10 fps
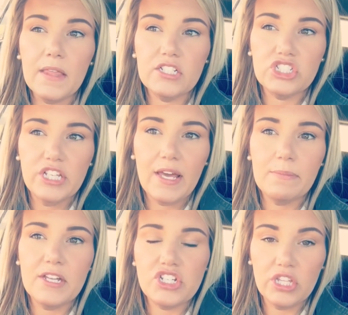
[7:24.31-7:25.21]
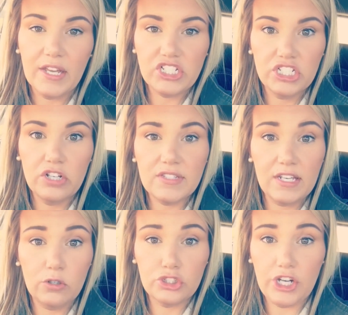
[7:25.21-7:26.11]
she had mentioned like she knows I
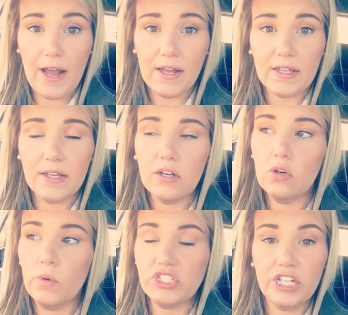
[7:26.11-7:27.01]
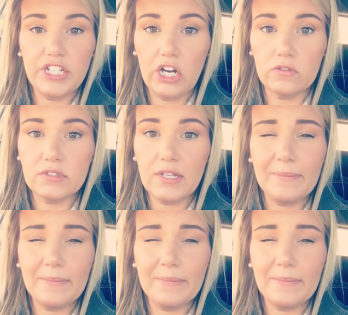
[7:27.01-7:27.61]
don't track, which I don't.